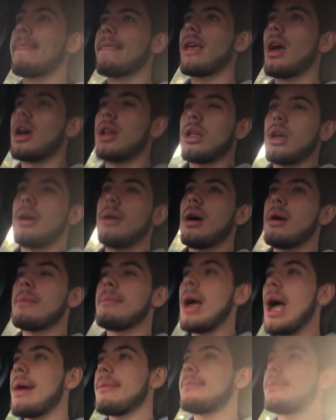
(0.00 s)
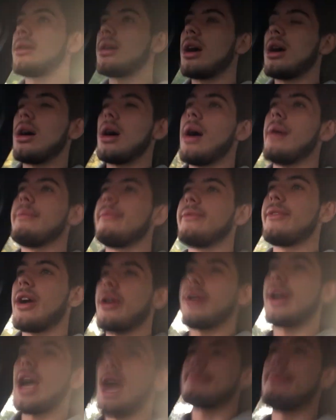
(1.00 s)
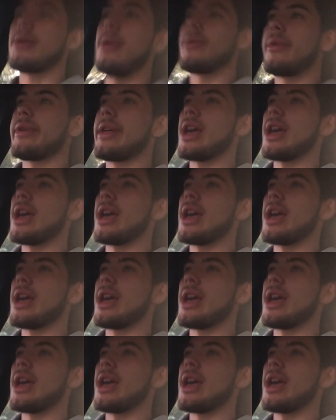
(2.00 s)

I'm very happy with